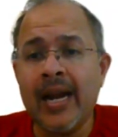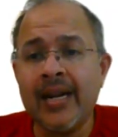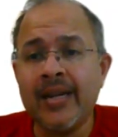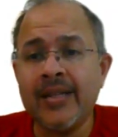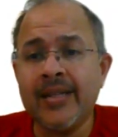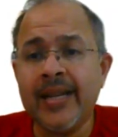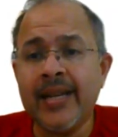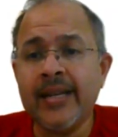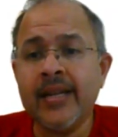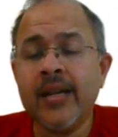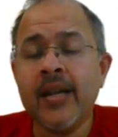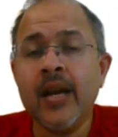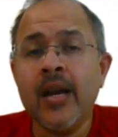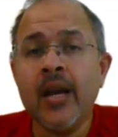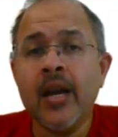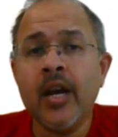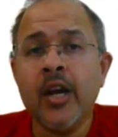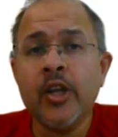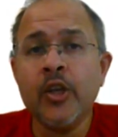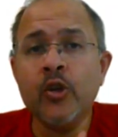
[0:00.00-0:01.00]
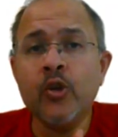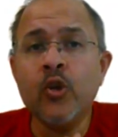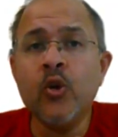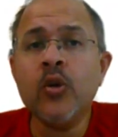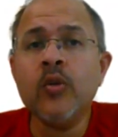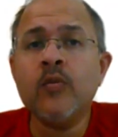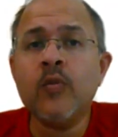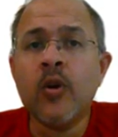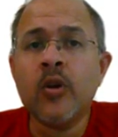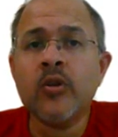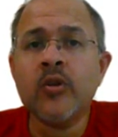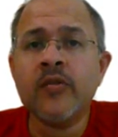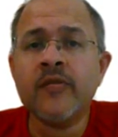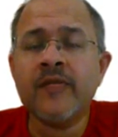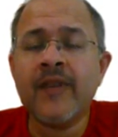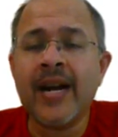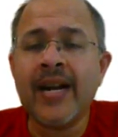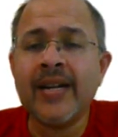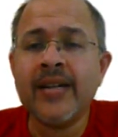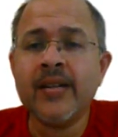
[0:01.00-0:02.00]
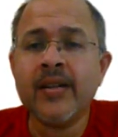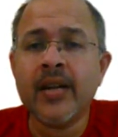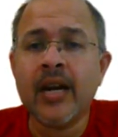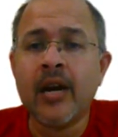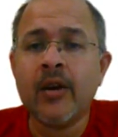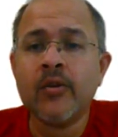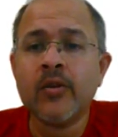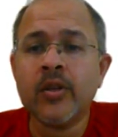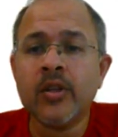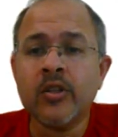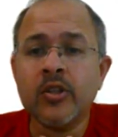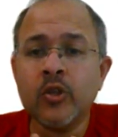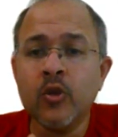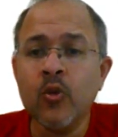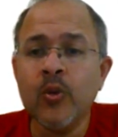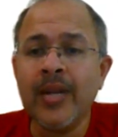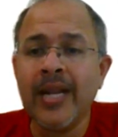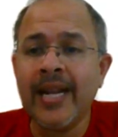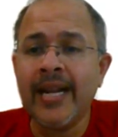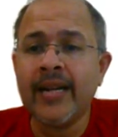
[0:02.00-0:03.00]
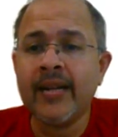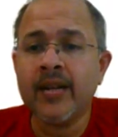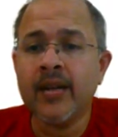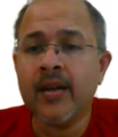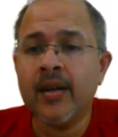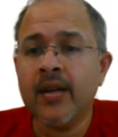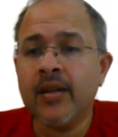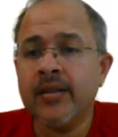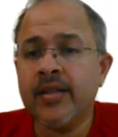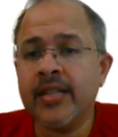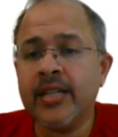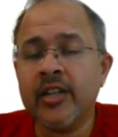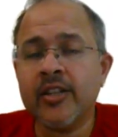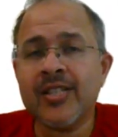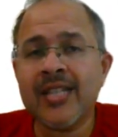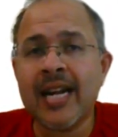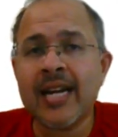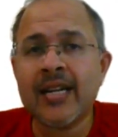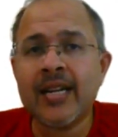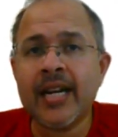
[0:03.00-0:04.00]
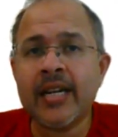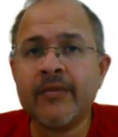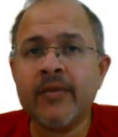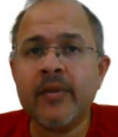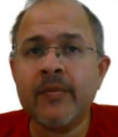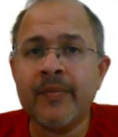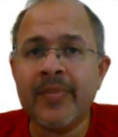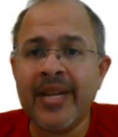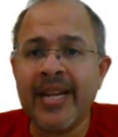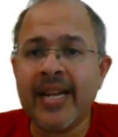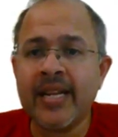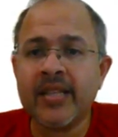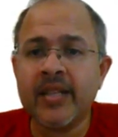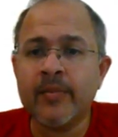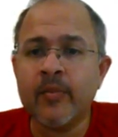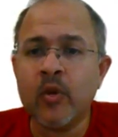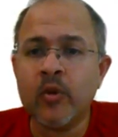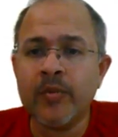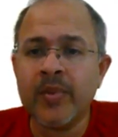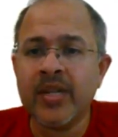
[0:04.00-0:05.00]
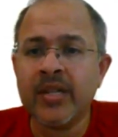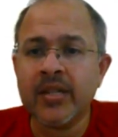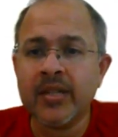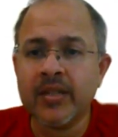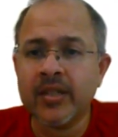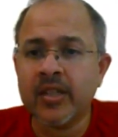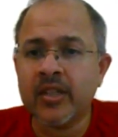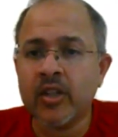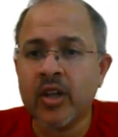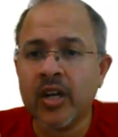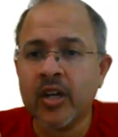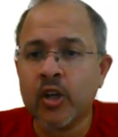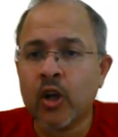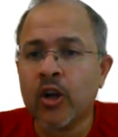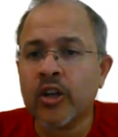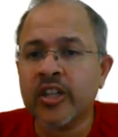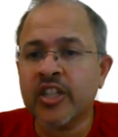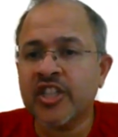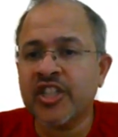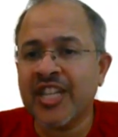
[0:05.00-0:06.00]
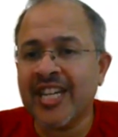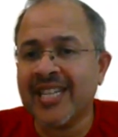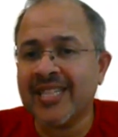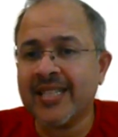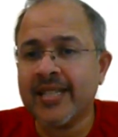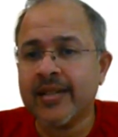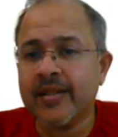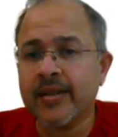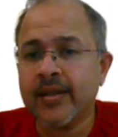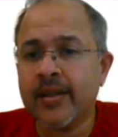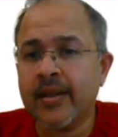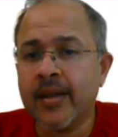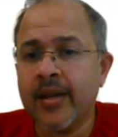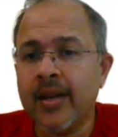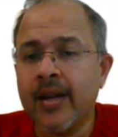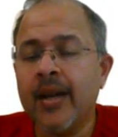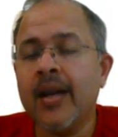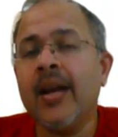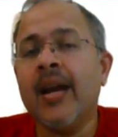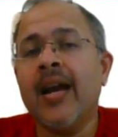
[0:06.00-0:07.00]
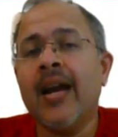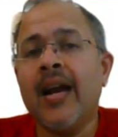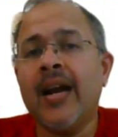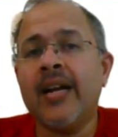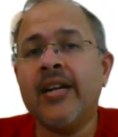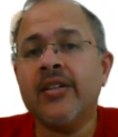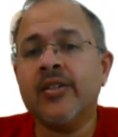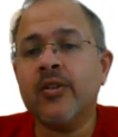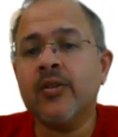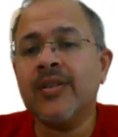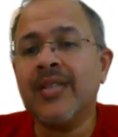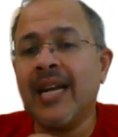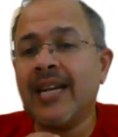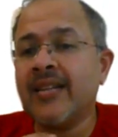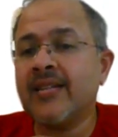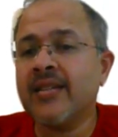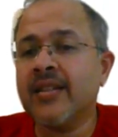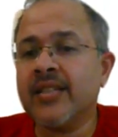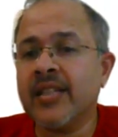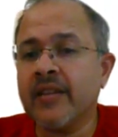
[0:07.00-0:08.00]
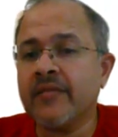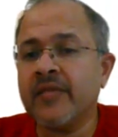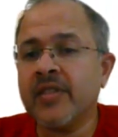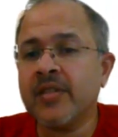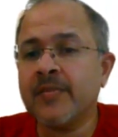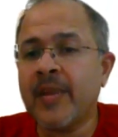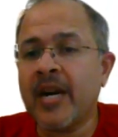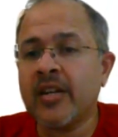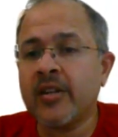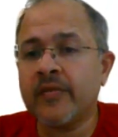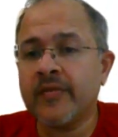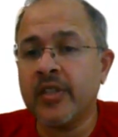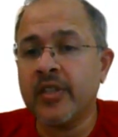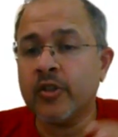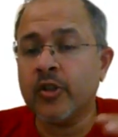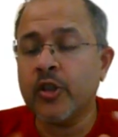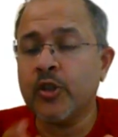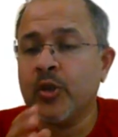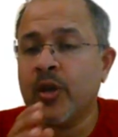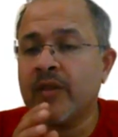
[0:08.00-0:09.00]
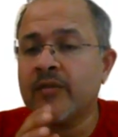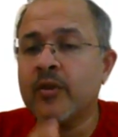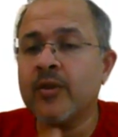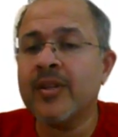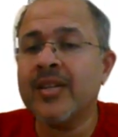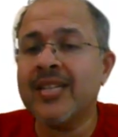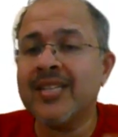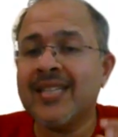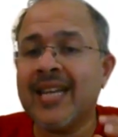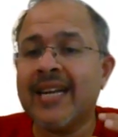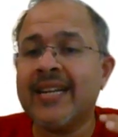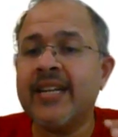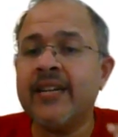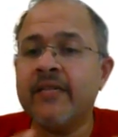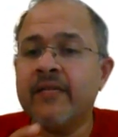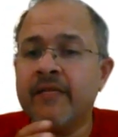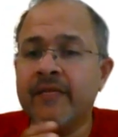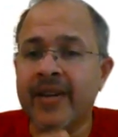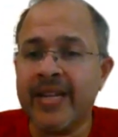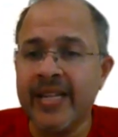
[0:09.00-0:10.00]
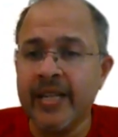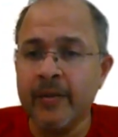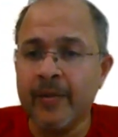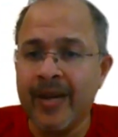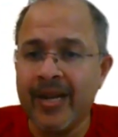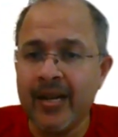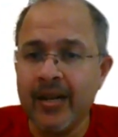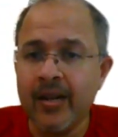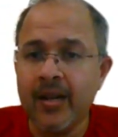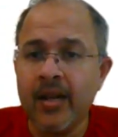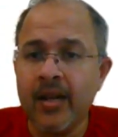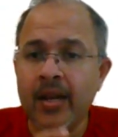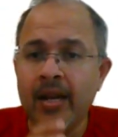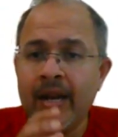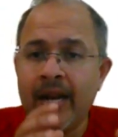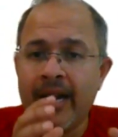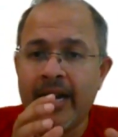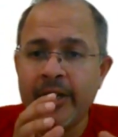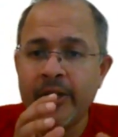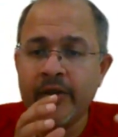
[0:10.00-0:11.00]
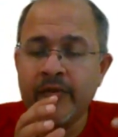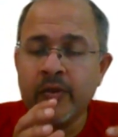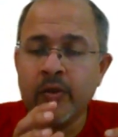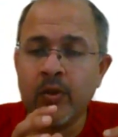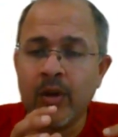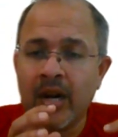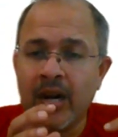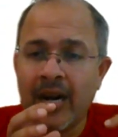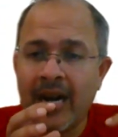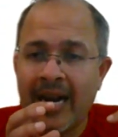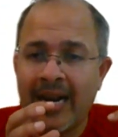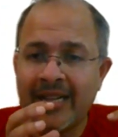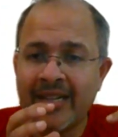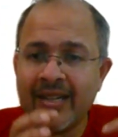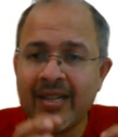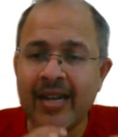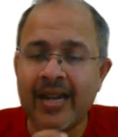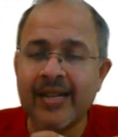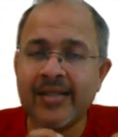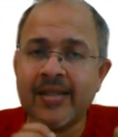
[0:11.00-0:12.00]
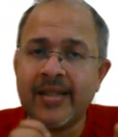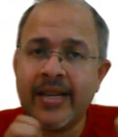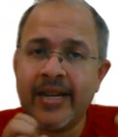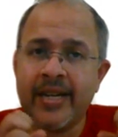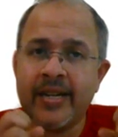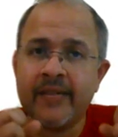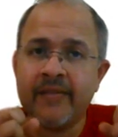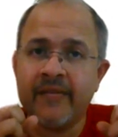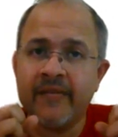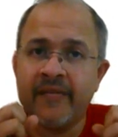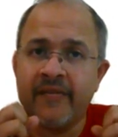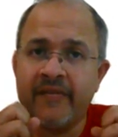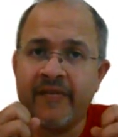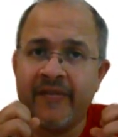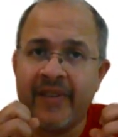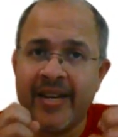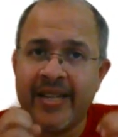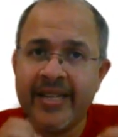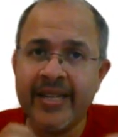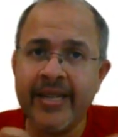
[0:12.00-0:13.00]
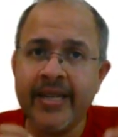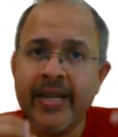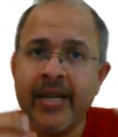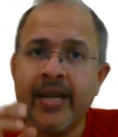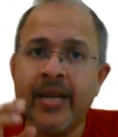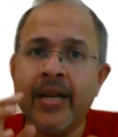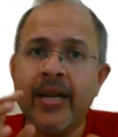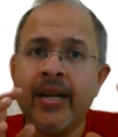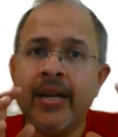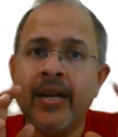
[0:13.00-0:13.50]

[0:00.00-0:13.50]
And then you don't want to find out too late that a satellite will break the moment a rocket shakes it. And so that is the toughest part of it. So you have to design it very well, and you have to analyze it very